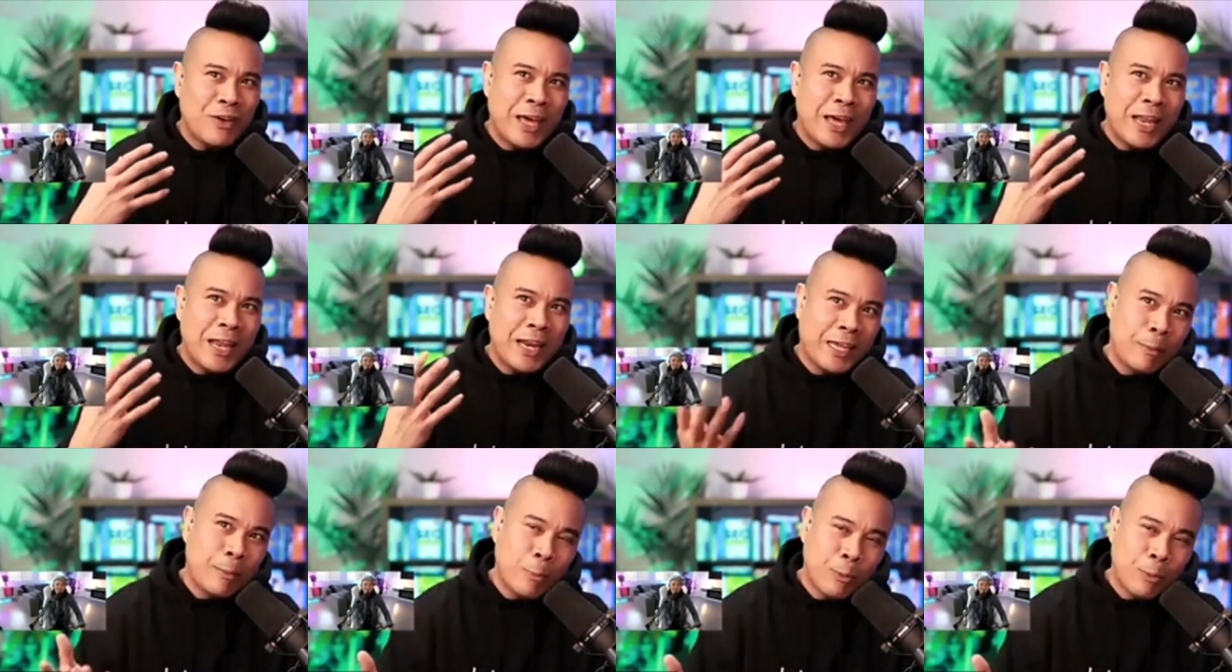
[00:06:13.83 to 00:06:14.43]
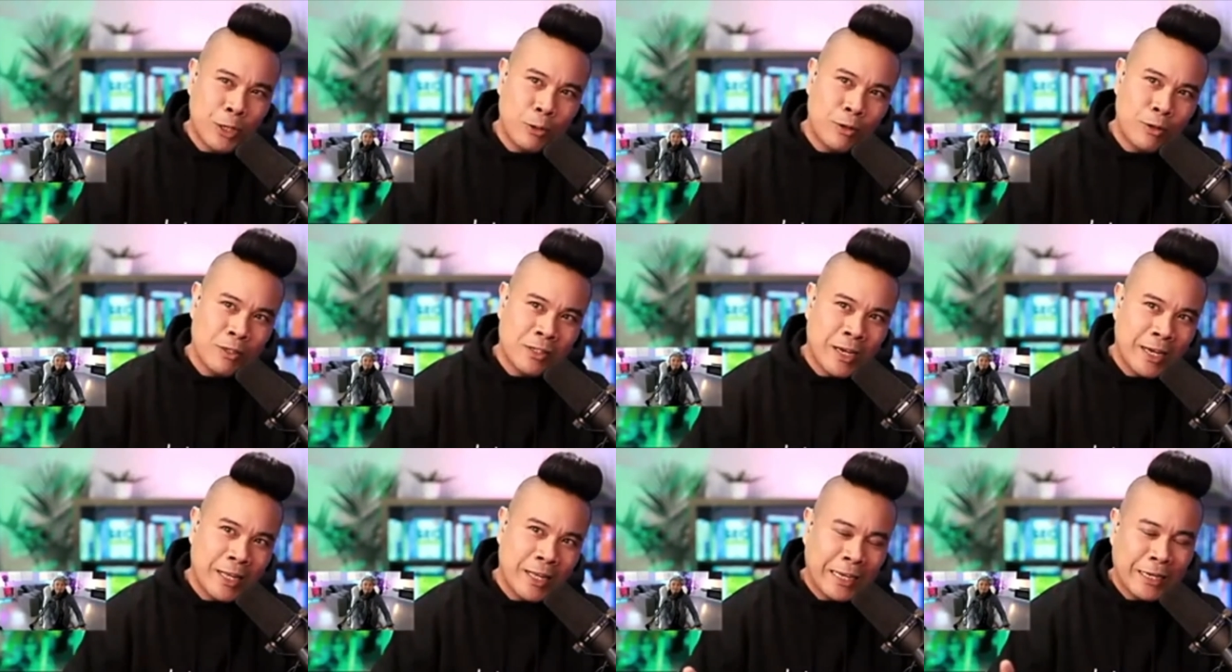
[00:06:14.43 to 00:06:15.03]
if I had to come up with a new
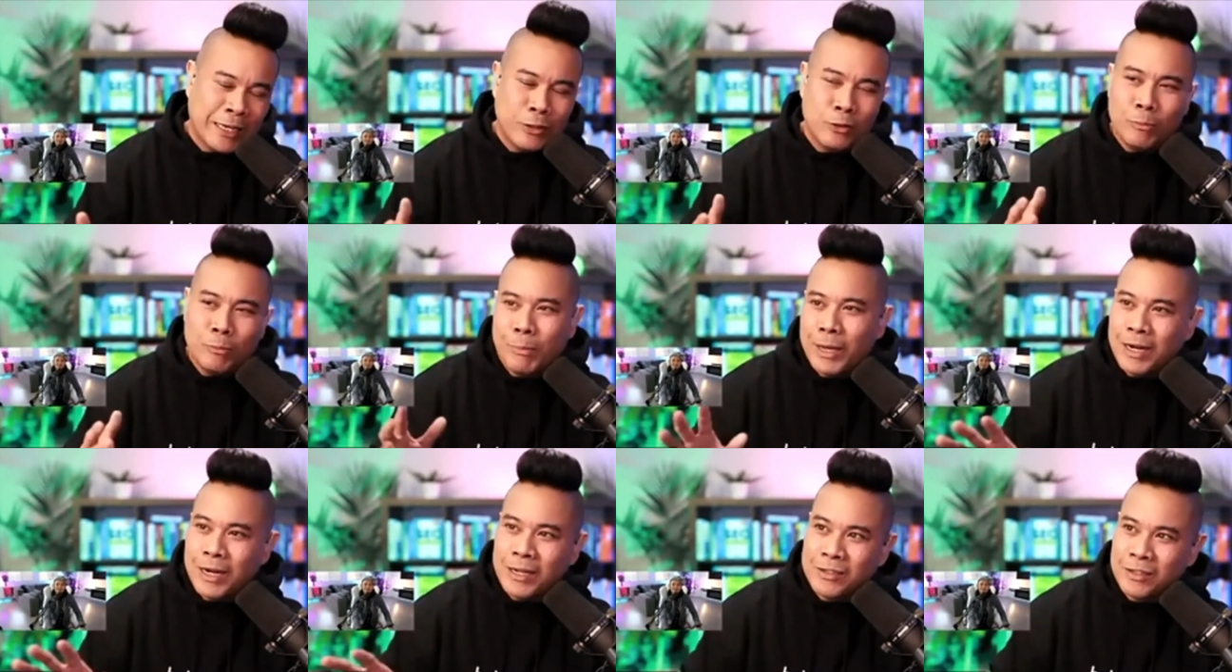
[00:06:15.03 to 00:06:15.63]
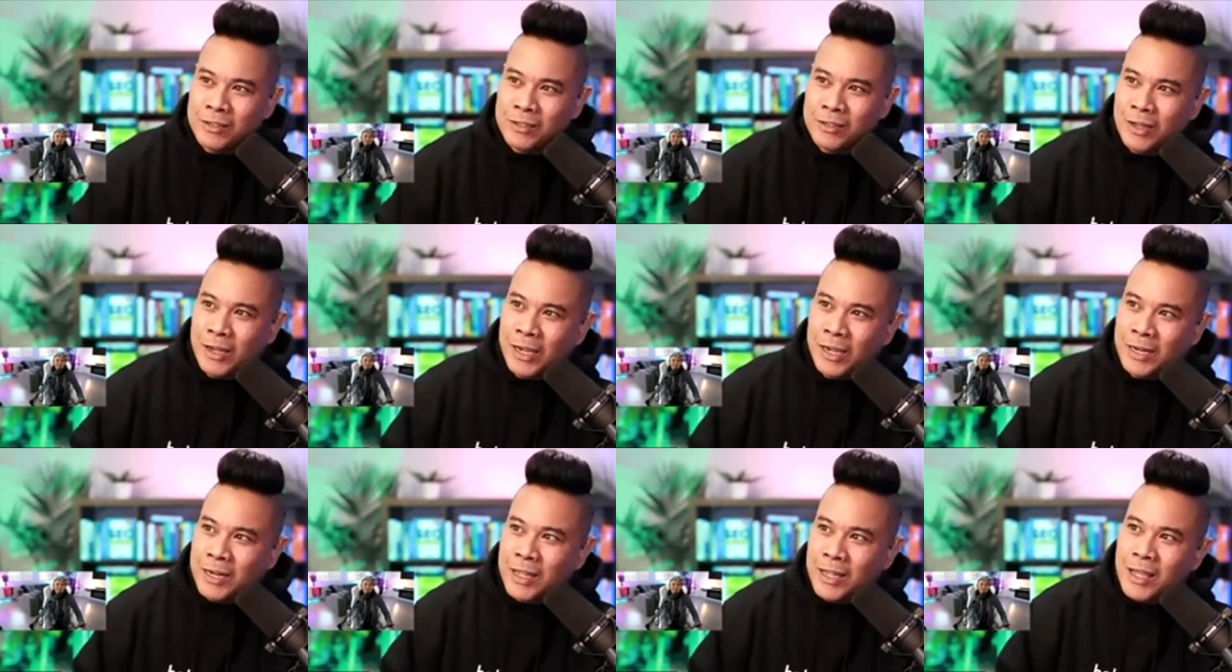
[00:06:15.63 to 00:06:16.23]
design, like a new Menace
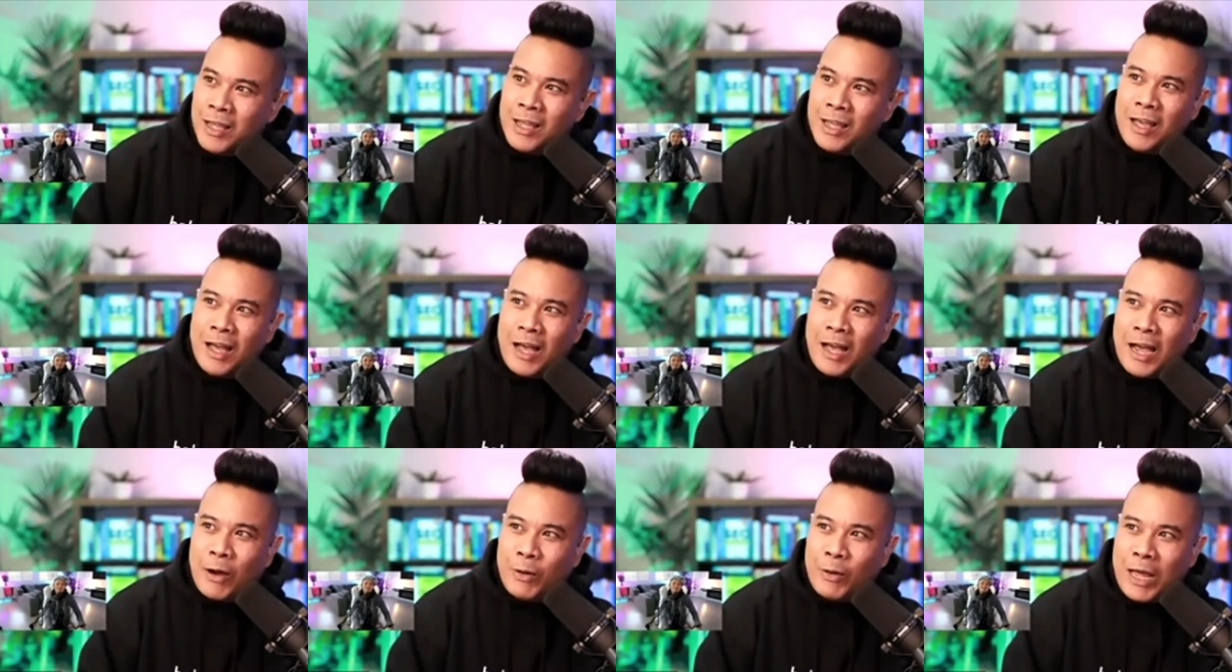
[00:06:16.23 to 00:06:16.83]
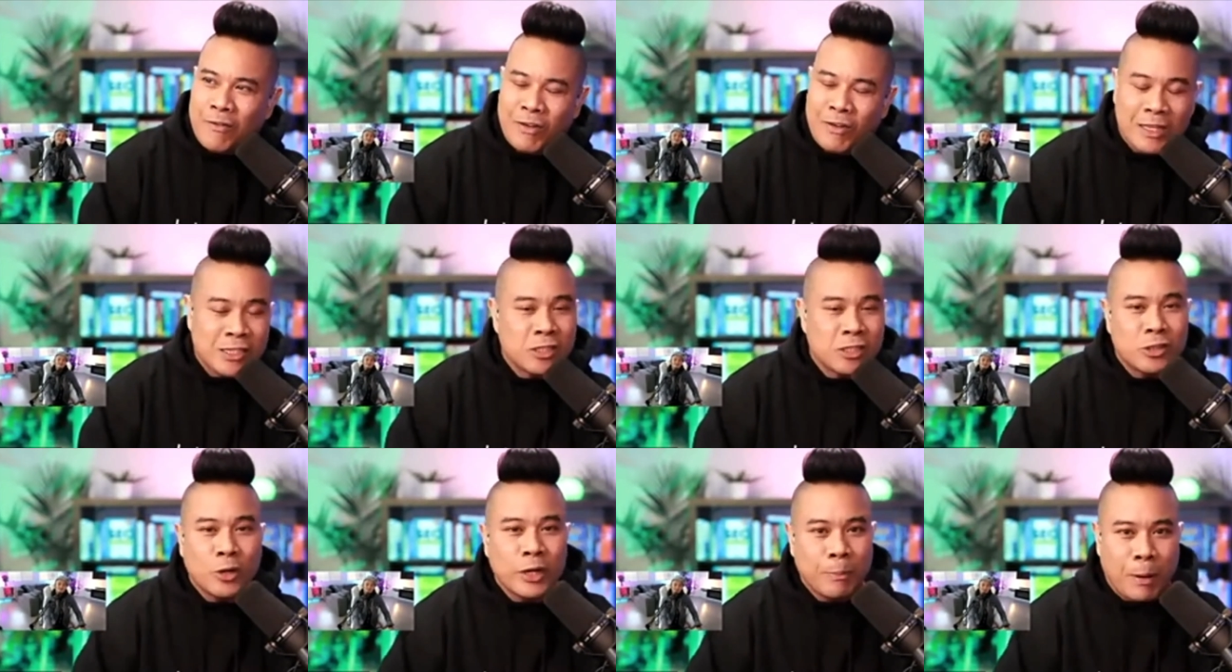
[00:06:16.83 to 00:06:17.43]
design, I would have at
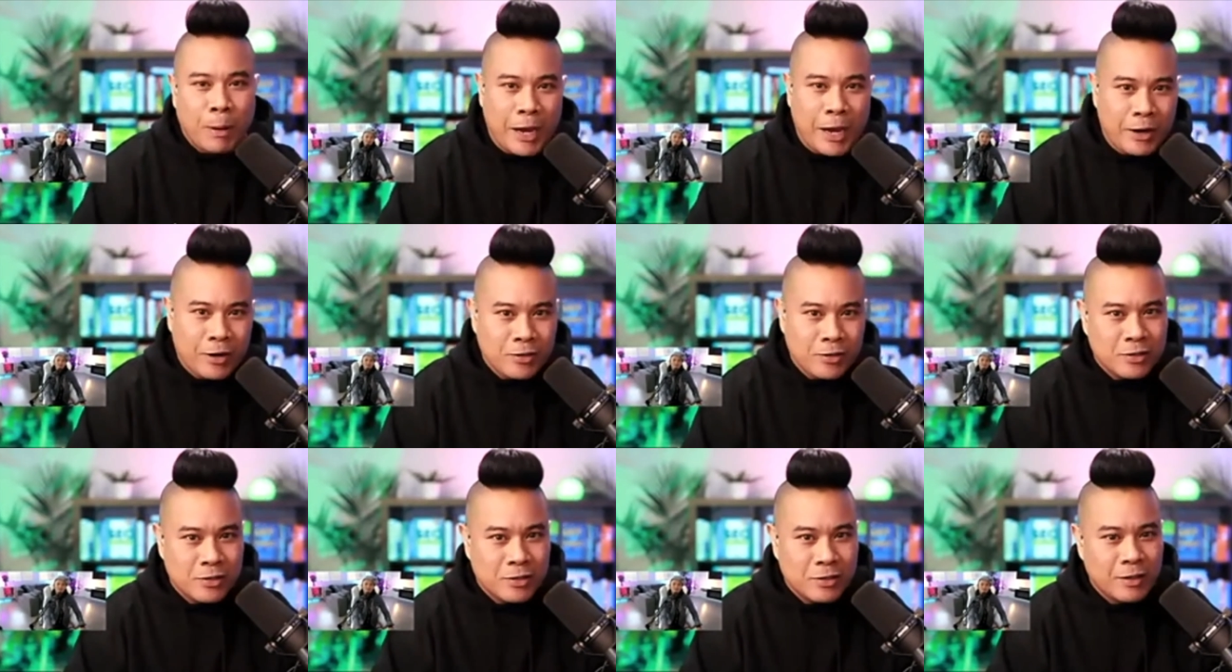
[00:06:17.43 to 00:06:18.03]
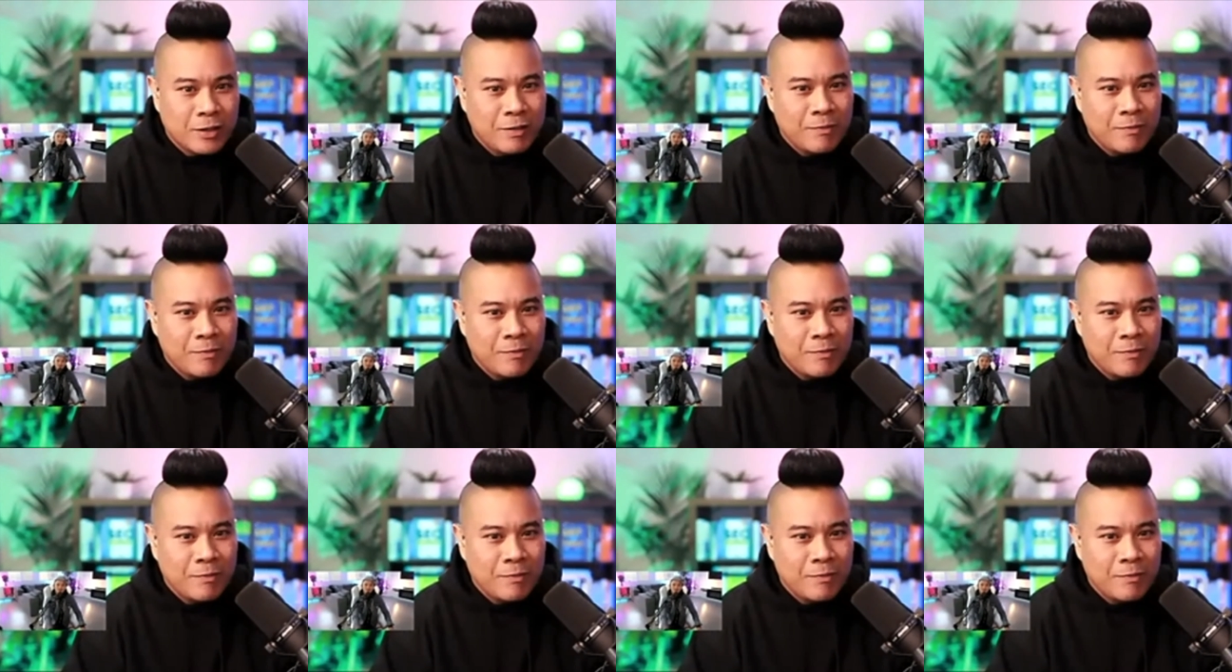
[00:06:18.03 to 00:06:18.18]
least 30 buyers.